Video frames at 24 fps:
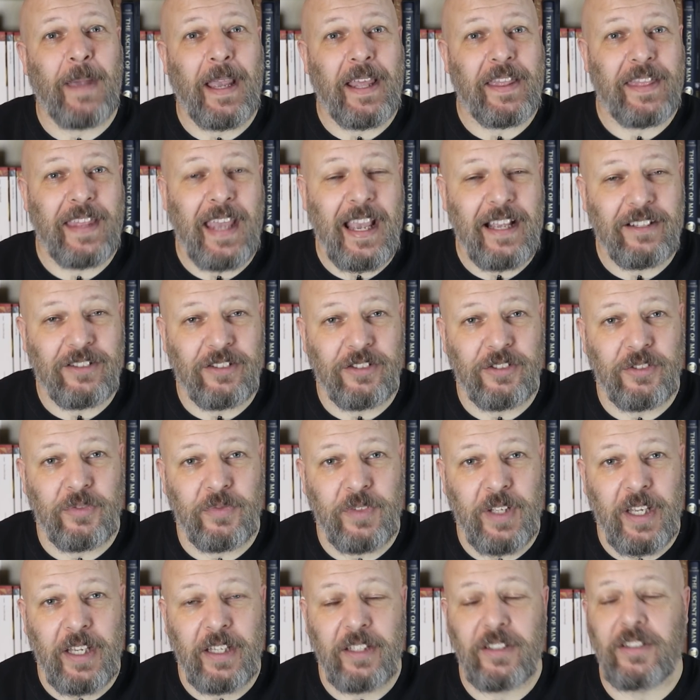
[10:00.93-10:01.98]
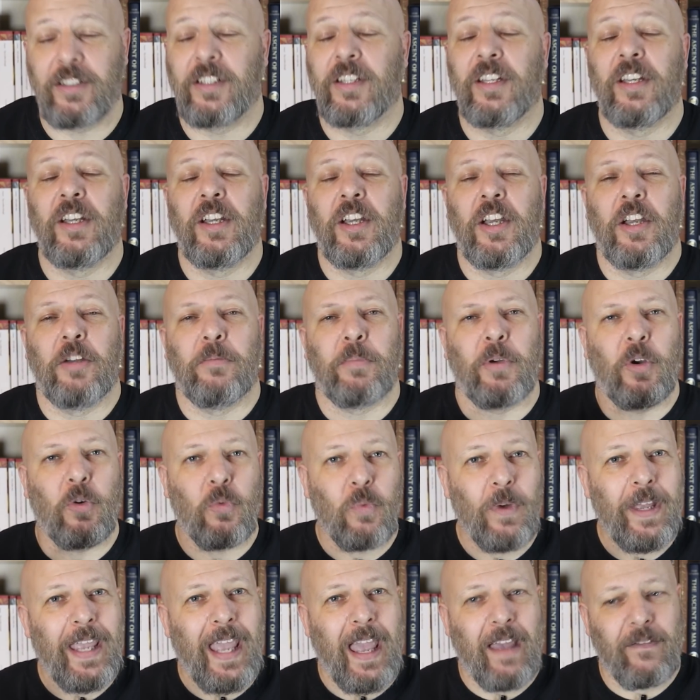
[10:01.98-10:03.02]
back thousands of years, but all
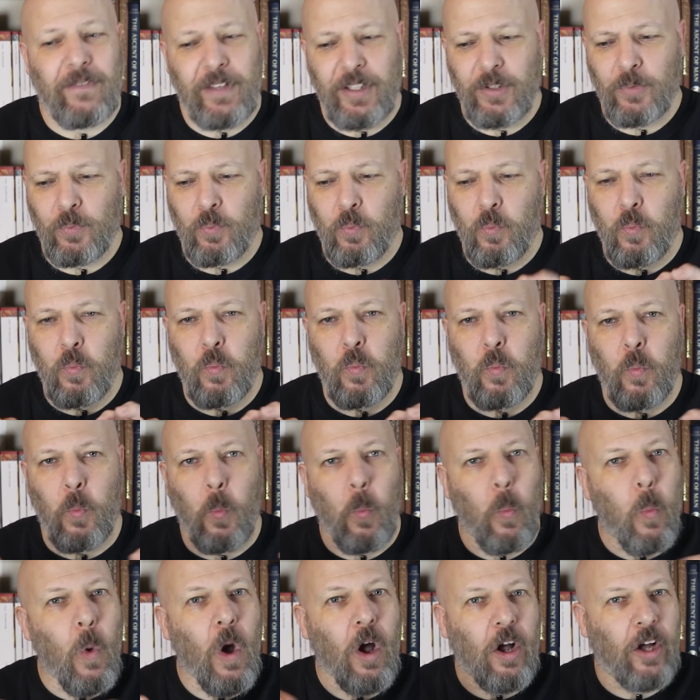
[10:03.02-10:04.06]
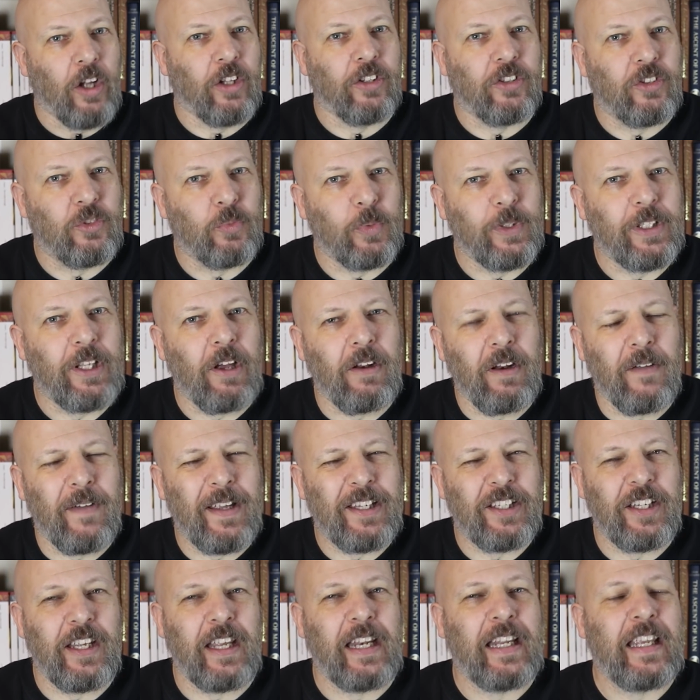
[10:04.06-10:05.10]
we have is words. We don't have
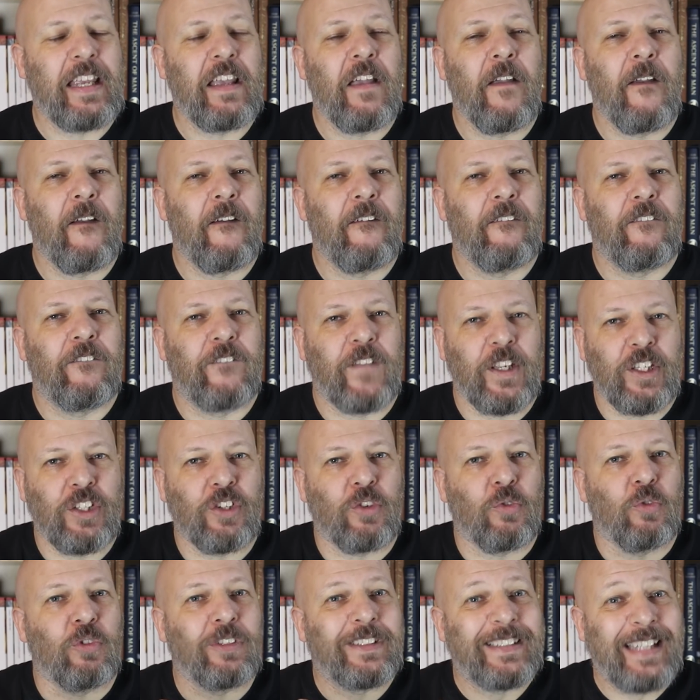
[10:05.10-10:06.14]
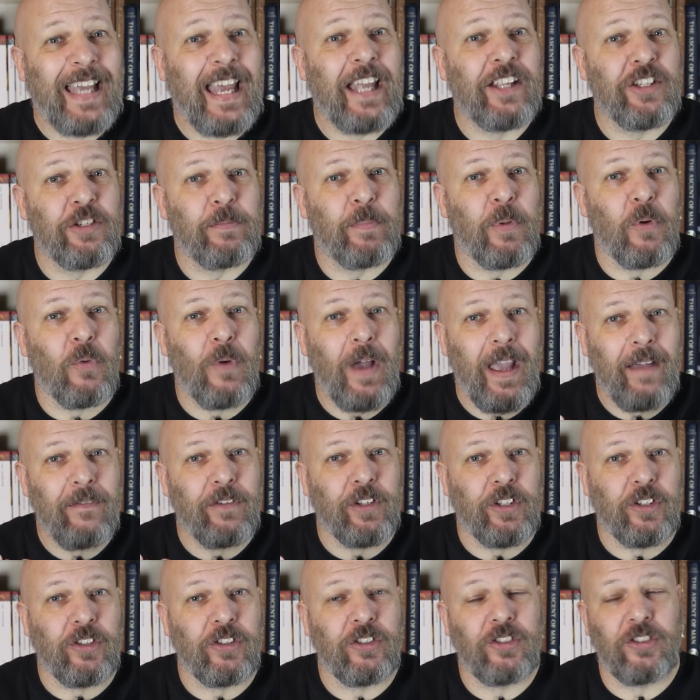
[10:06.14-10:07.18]
actually any physical or tangible
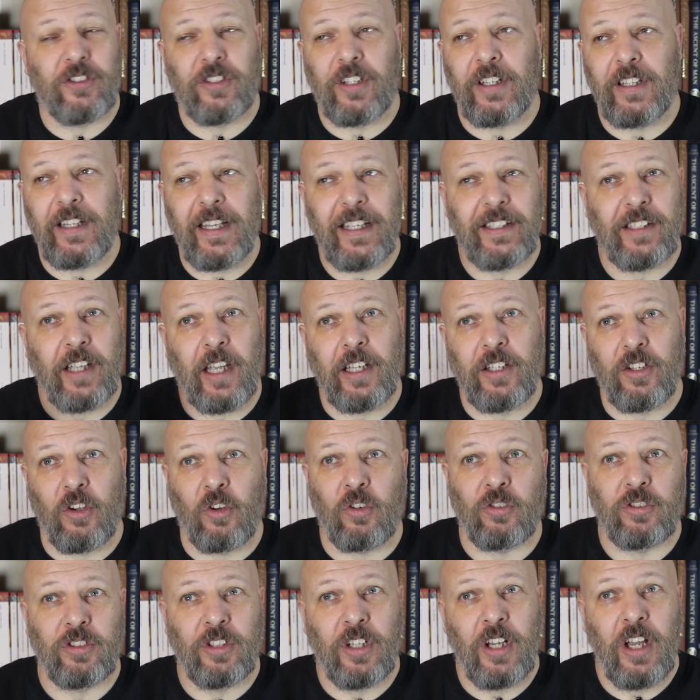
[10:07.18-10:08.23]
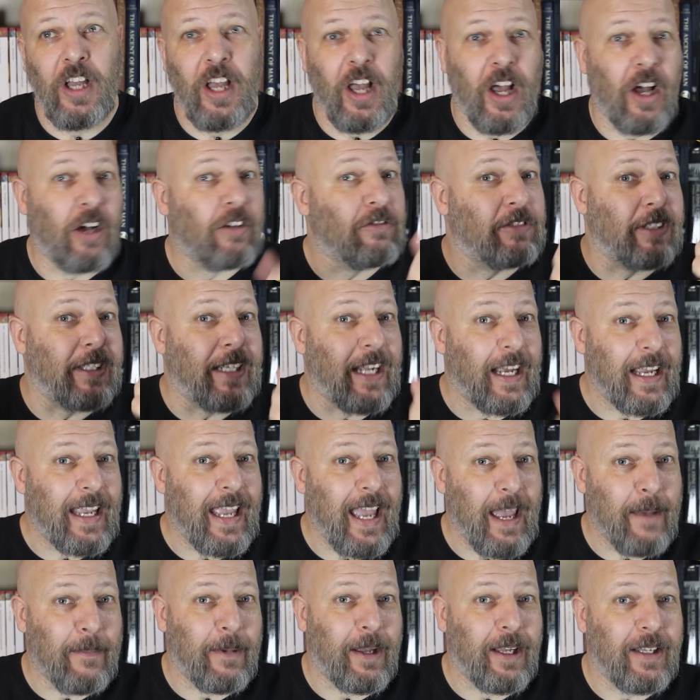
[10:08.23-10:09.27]
evidence that there's a god holding a
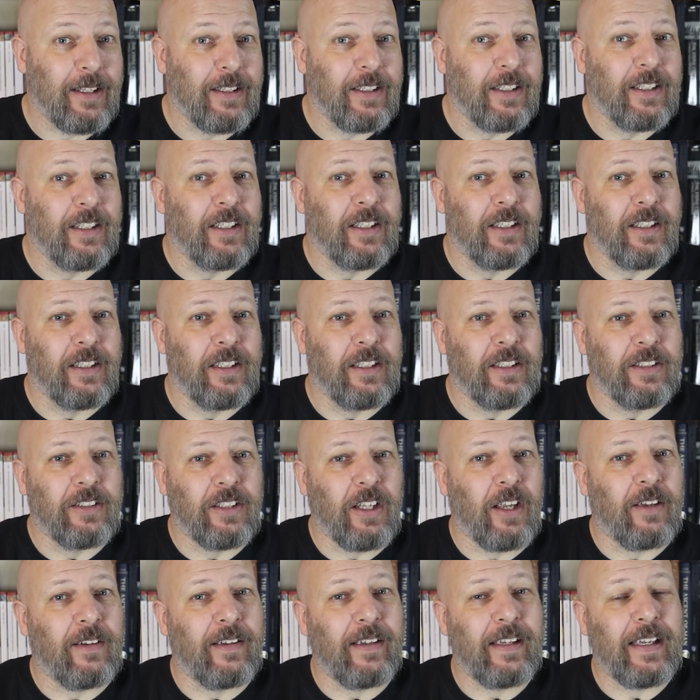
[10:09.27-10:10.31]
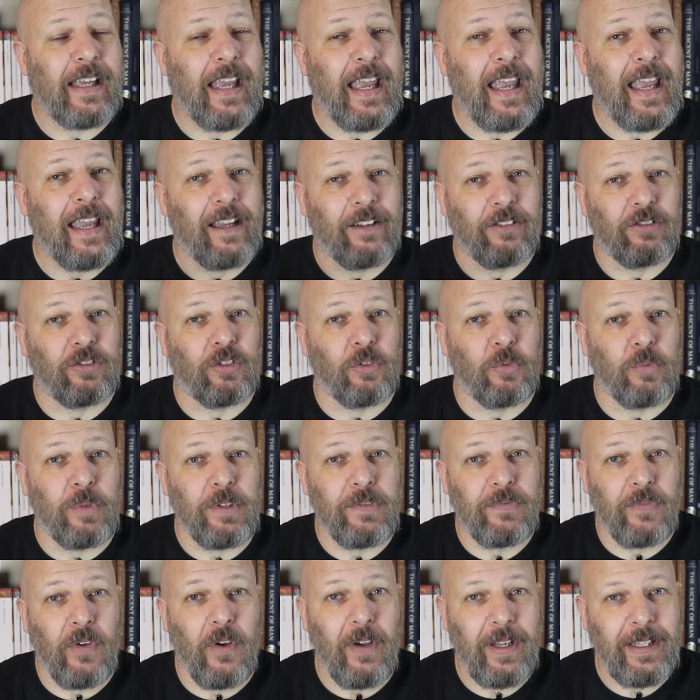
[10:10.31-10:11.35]
hammer. So how do
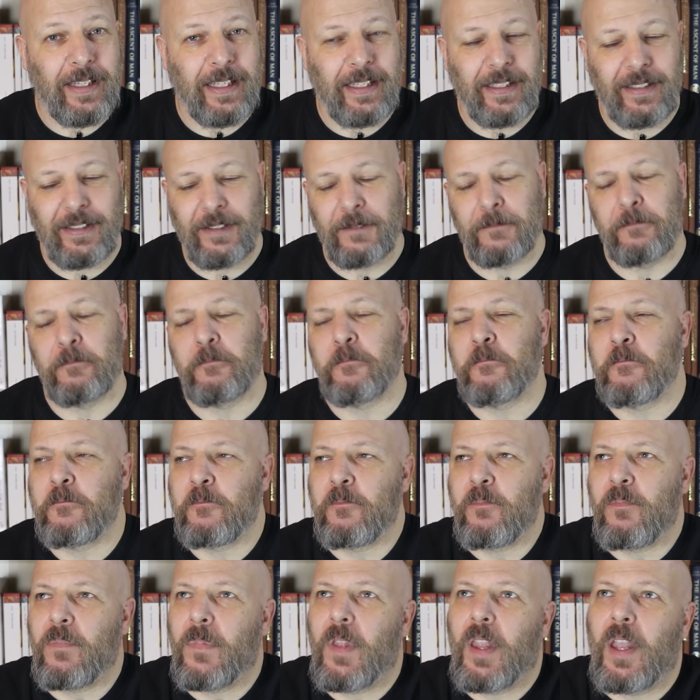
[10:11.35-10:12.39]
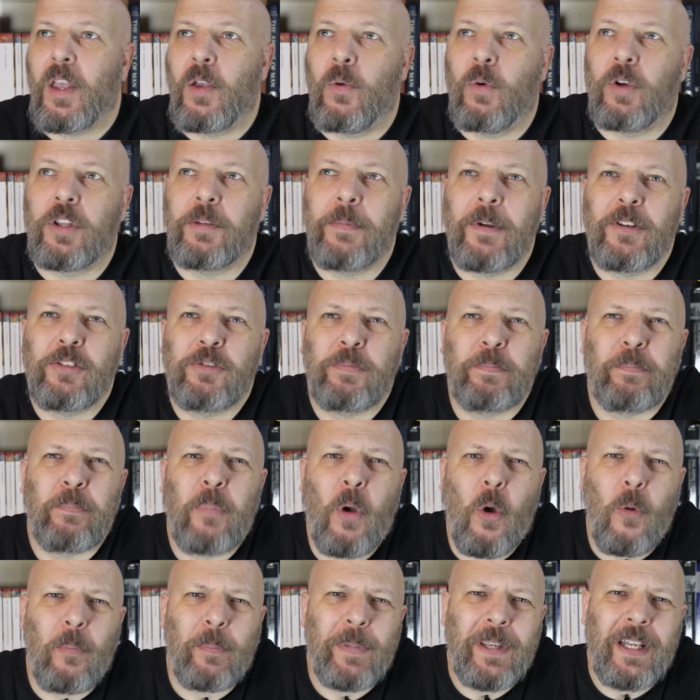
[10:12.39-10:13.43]
we find this? Well, the most
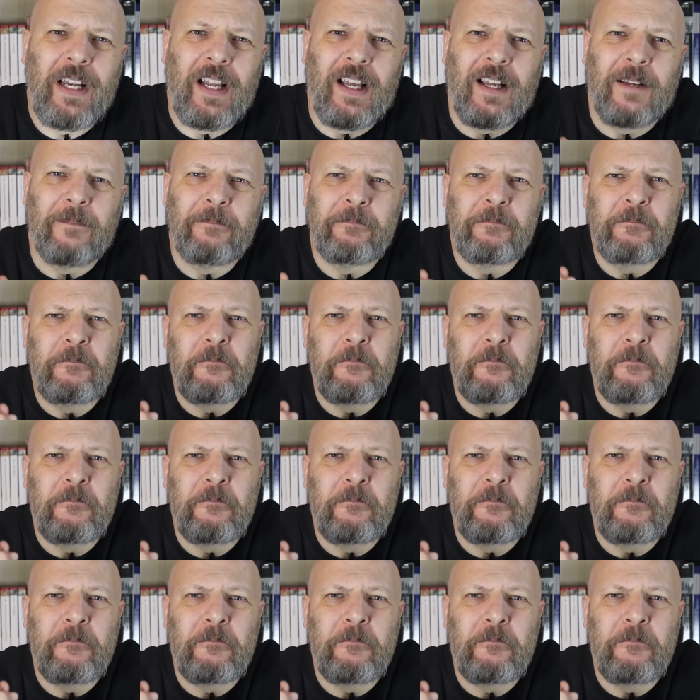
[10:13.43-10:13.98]
popular